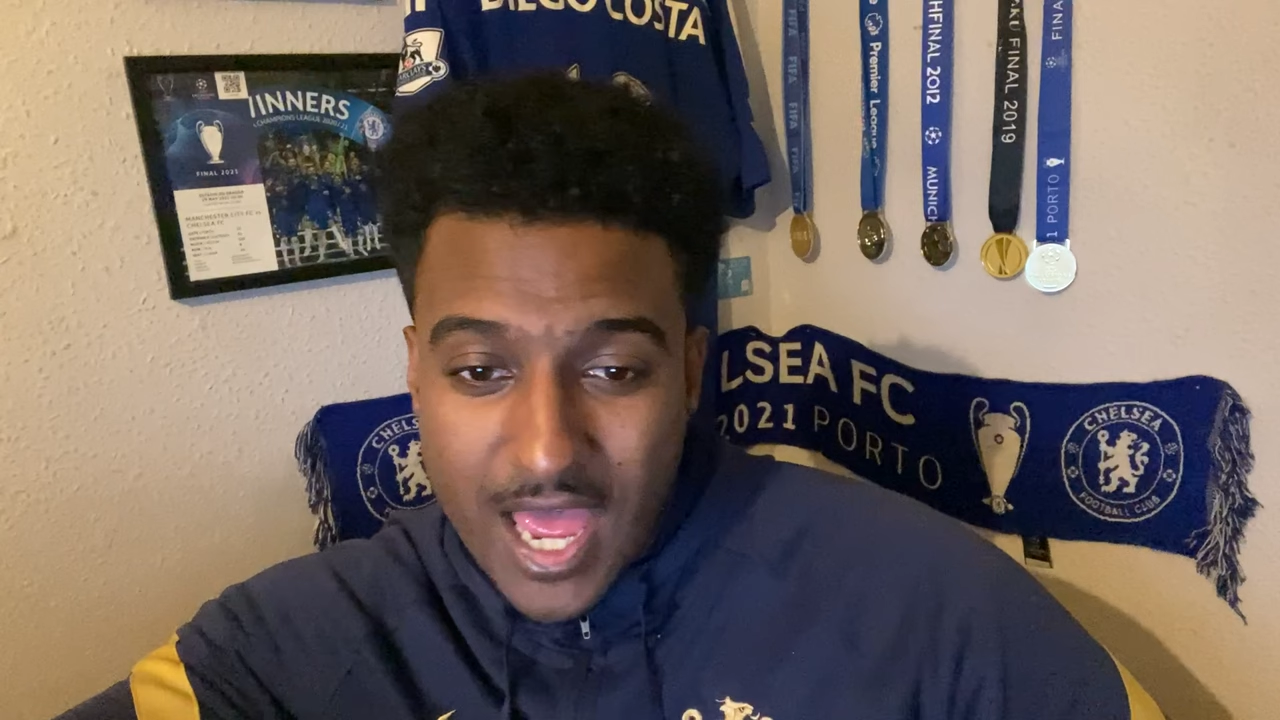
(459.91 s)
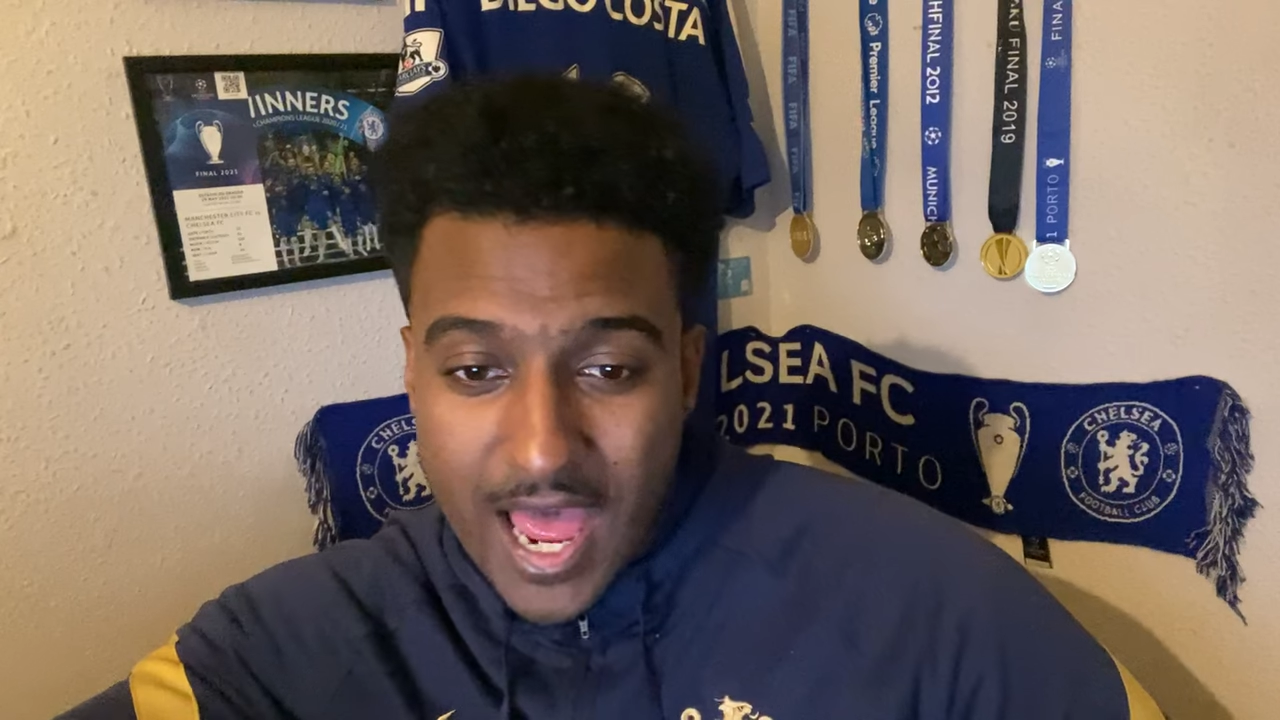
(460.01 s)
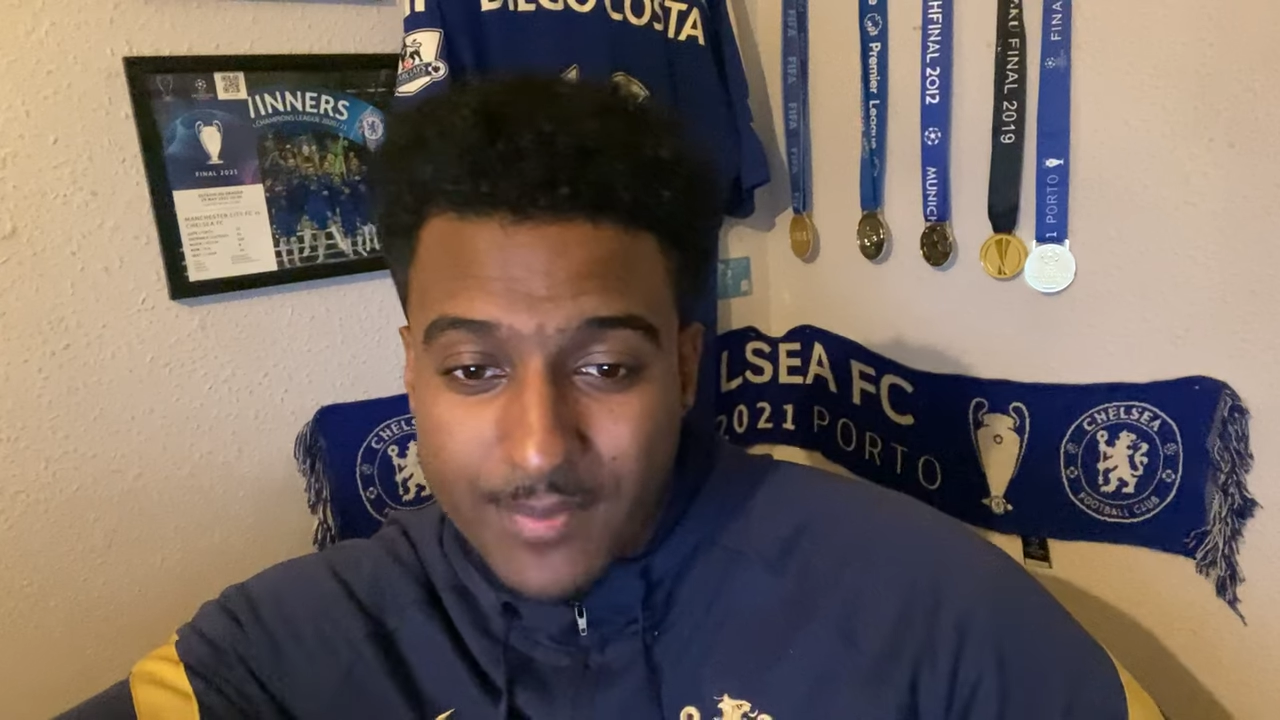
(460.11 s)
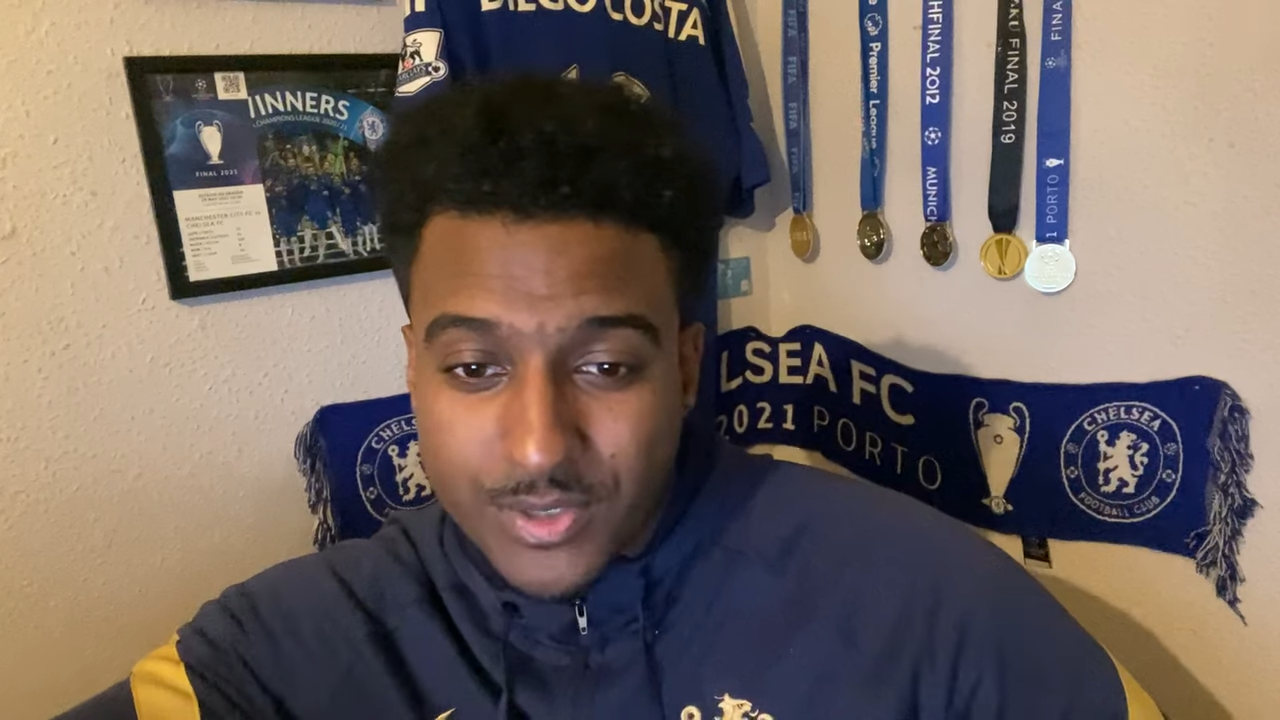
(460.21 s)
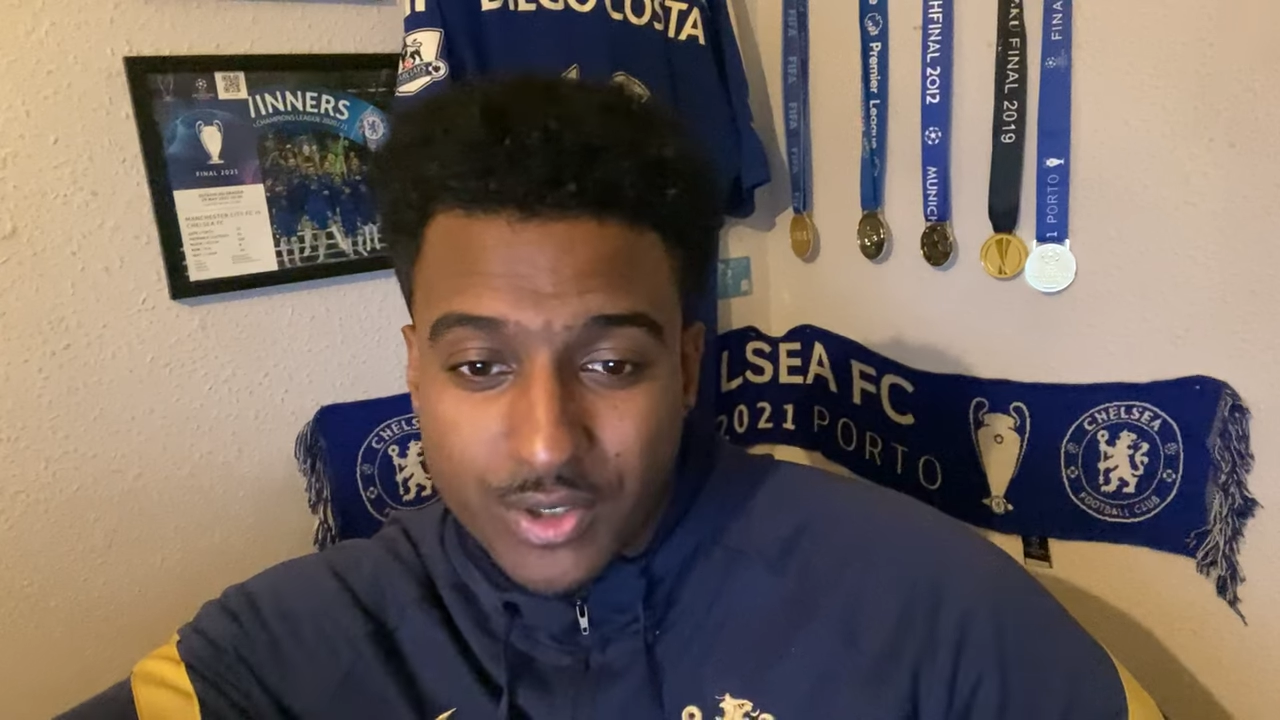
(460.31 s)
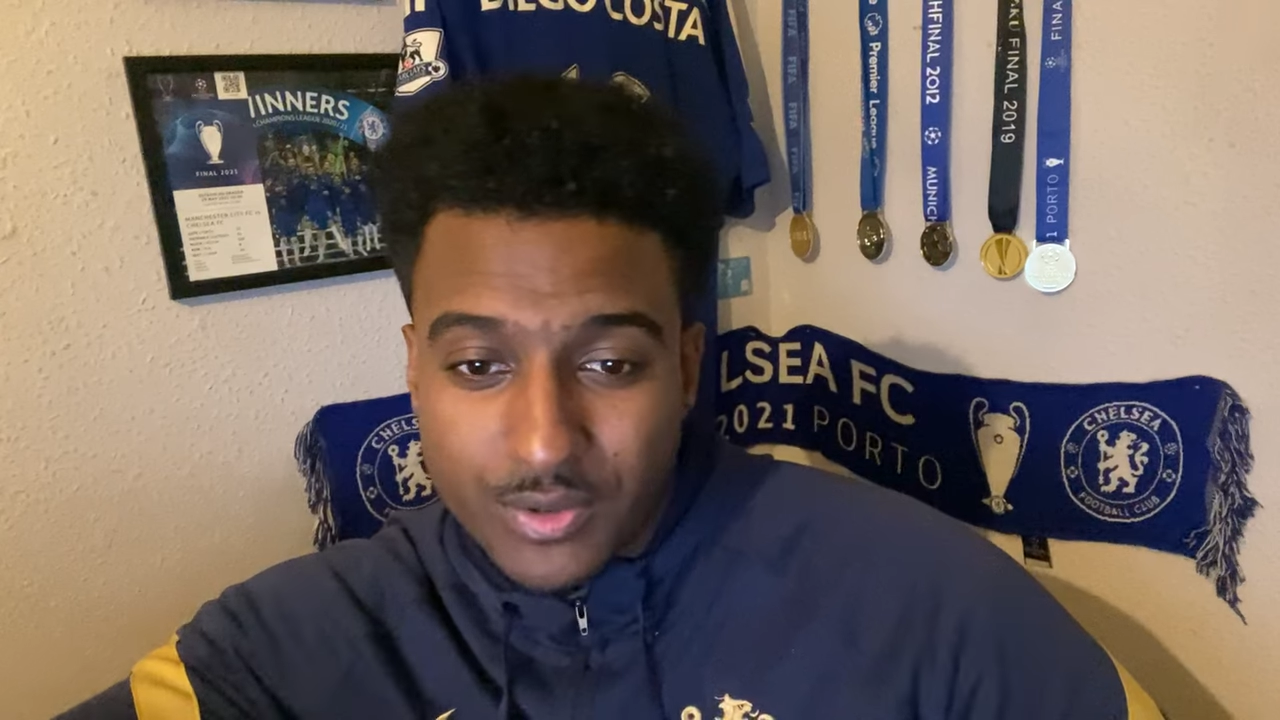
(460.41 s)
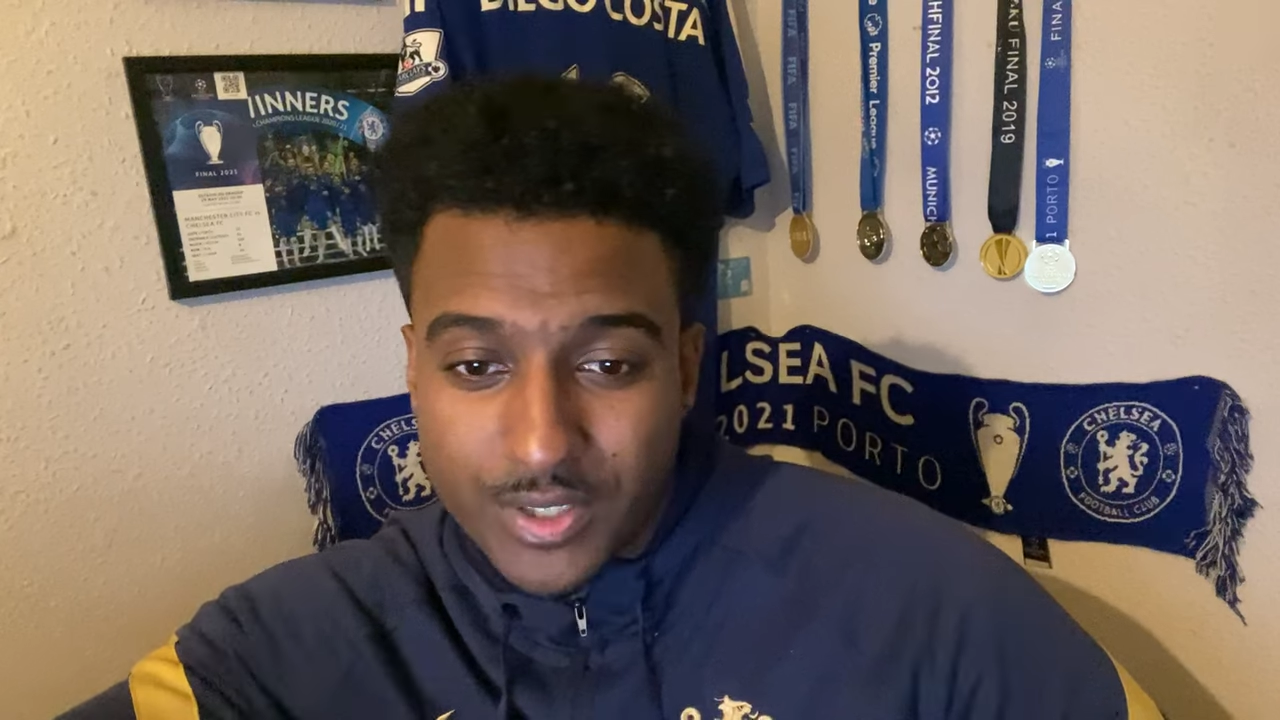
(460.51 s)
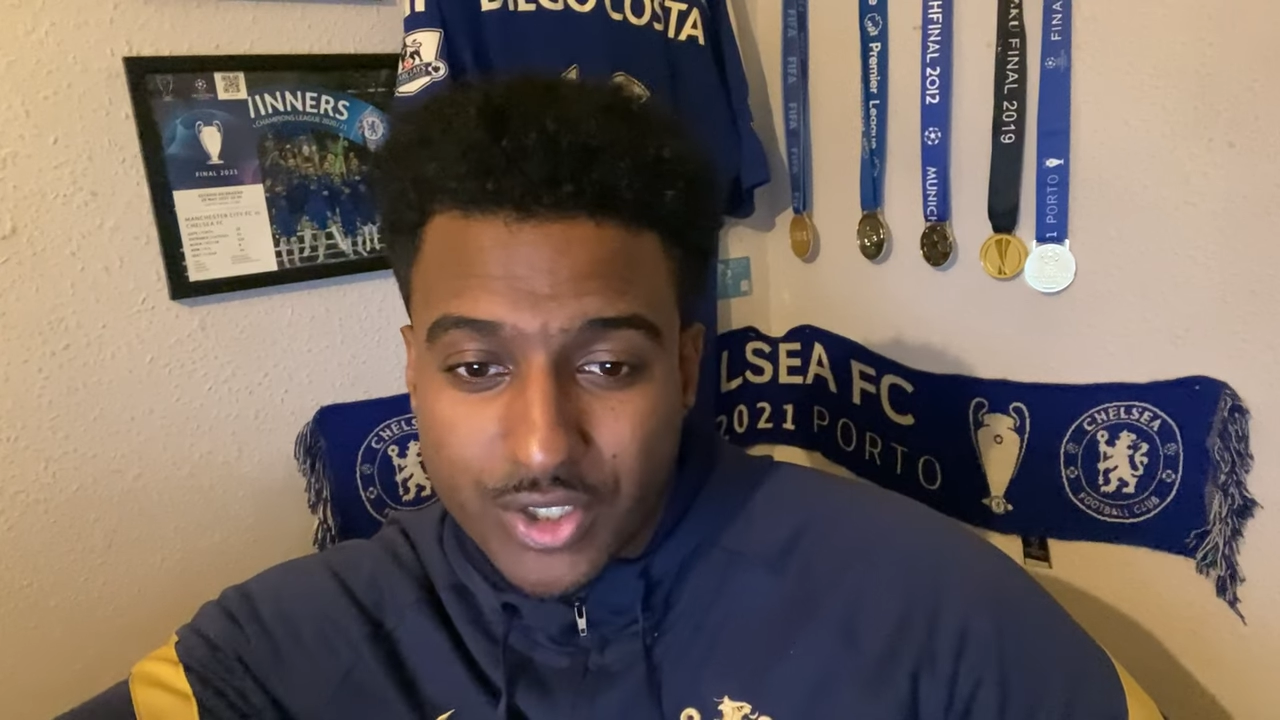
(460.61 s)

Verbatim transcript: Absolutely